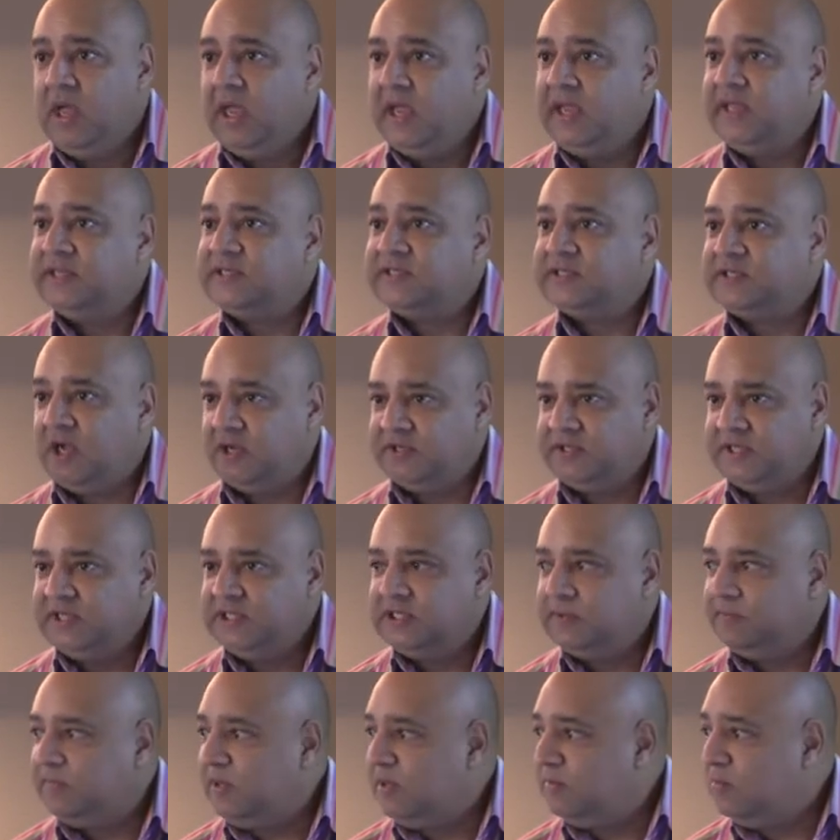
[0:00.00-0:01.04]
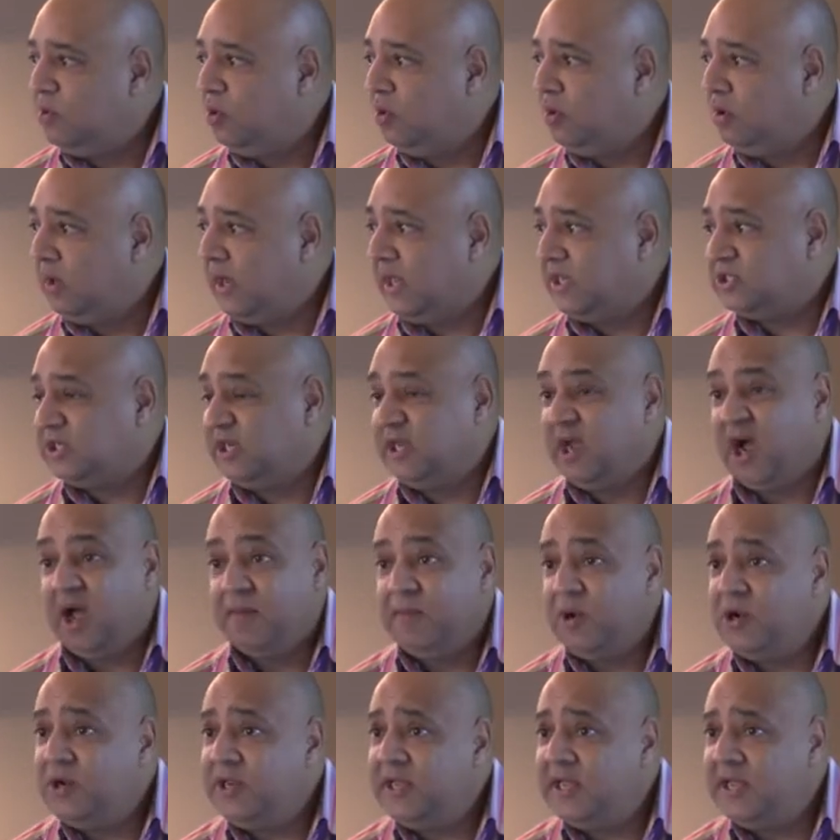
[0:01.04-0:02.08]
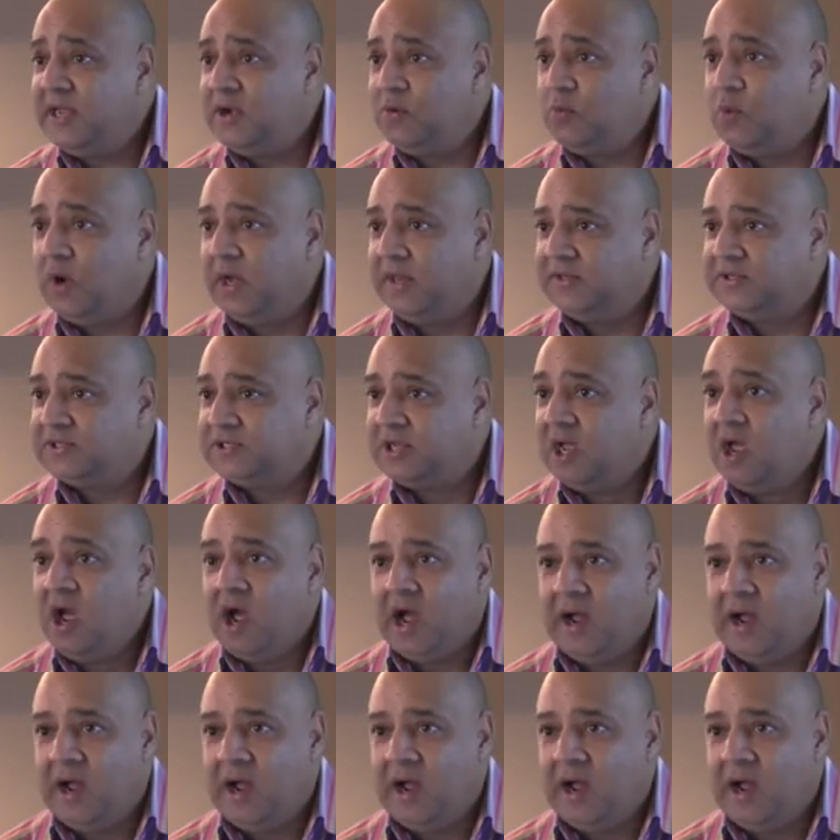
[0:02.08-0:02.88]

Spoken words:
It's starting to be more, actually, I'm only here once.